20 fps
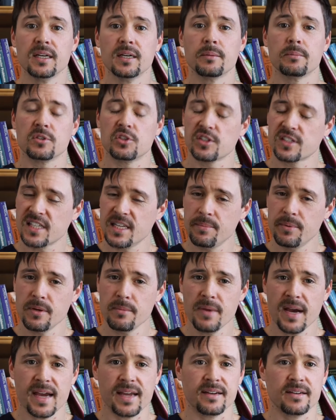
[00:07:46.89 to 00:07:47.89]
But just keep in
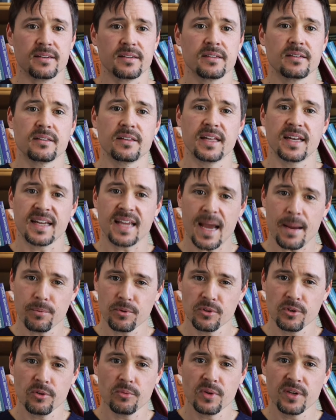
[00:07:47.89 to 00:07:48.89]
mind that a
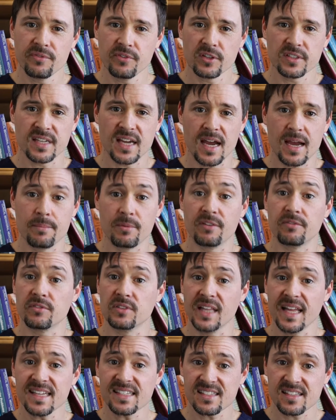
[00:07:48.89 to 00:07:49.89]
capillary refill time of
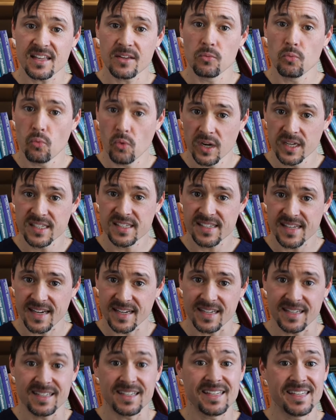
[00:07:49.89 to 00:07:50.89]
less than 1
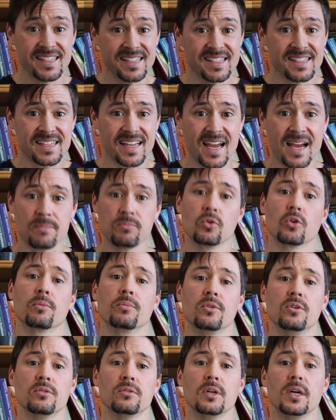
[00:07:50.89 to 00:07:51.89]
second is
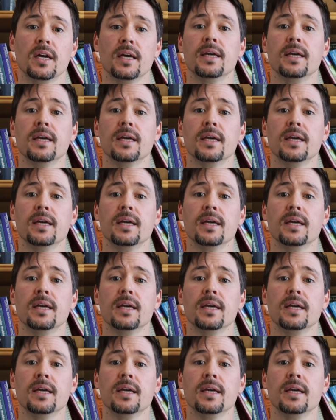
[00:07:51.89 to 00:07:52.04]
abnormal.